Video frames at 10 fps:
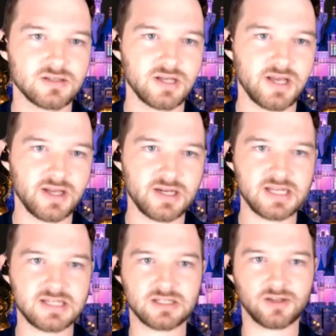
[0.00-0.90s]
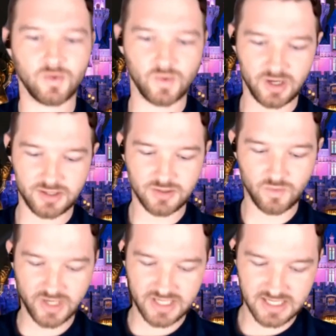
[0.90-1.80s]
it needs a little work." So
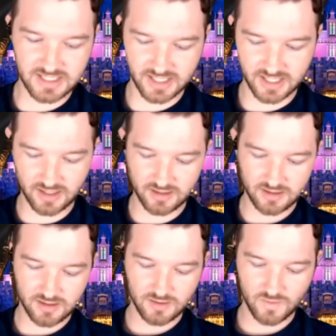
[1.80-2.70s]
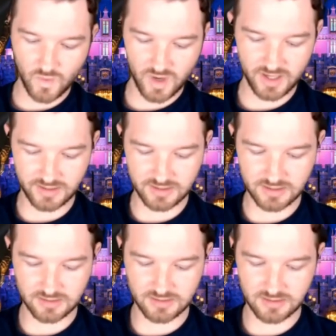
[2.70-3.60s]
what he did
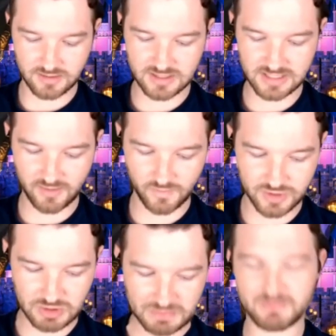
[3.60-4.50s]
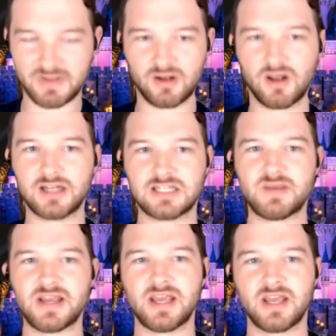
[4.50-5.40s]
was this like super meant a lot to
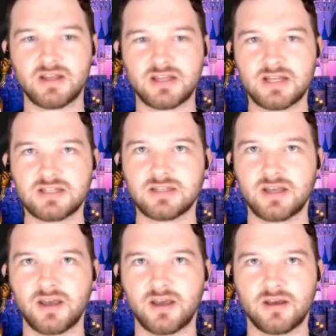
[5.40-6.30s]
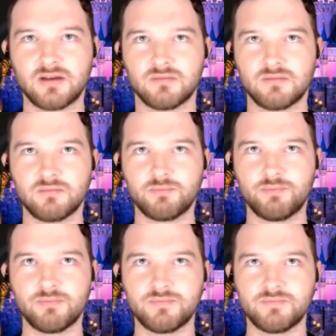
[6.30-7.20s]
me. It, it's uh,
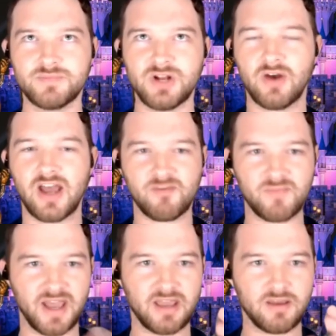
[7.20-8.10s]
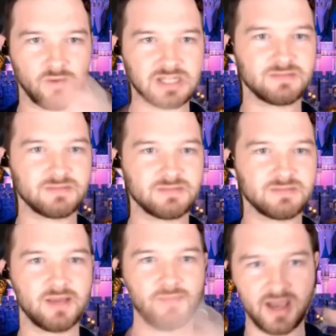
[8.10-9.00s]
you know, I have my resume,
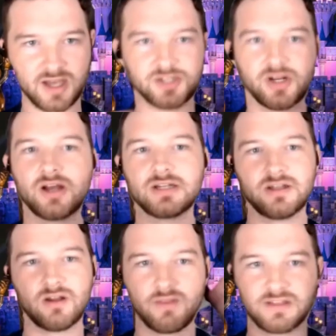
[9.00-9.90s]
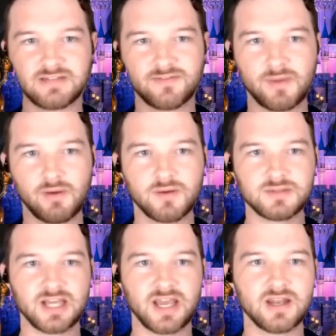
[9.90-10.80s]
my headshots, and all that stuff on my
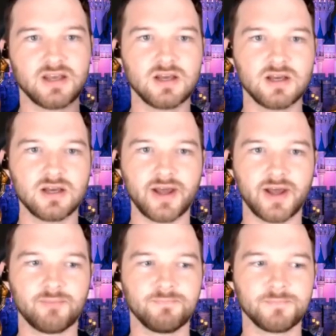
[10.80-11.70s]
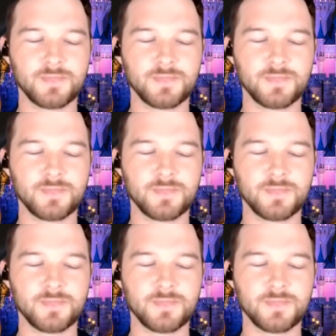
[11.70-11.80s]
website. Mm-hmm. Um,